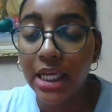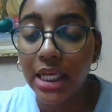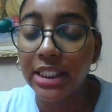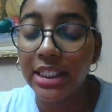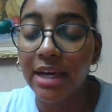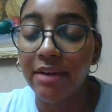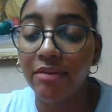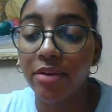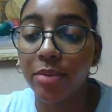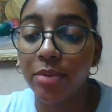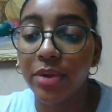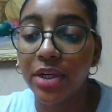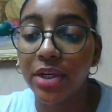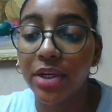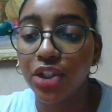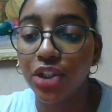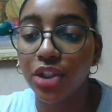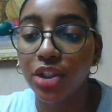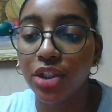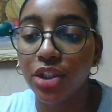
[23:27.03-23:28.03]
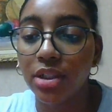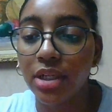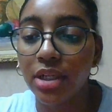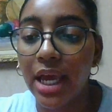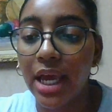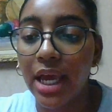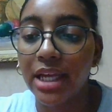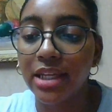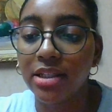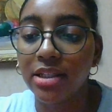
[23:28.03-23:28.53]
The abbreviation
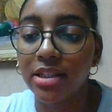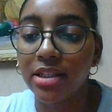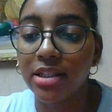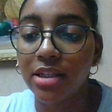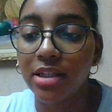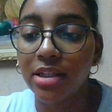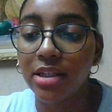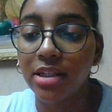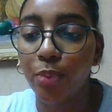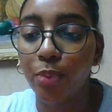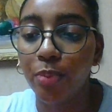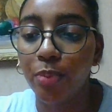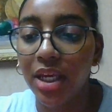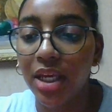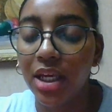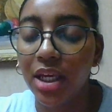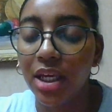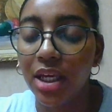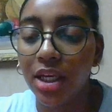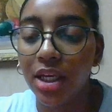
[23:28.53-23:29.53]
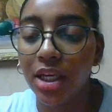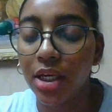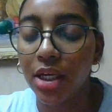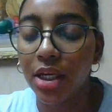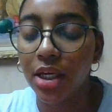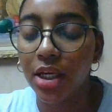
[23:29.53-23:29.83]
SOBOE